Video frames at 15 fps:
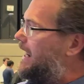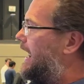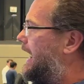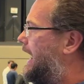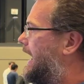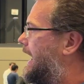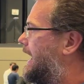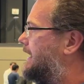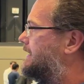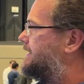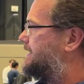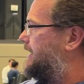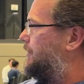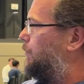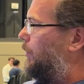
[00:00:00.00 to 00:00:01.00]
and
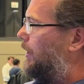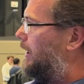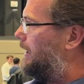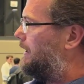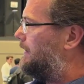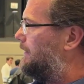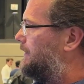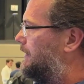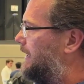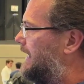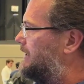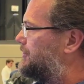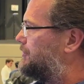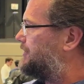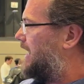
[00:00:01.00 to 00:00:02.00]
see what the
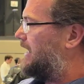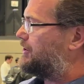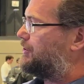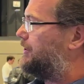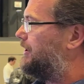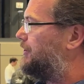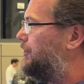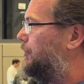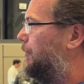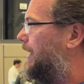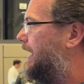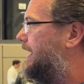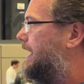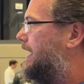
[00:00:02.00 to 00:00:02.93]
laser's actually doing,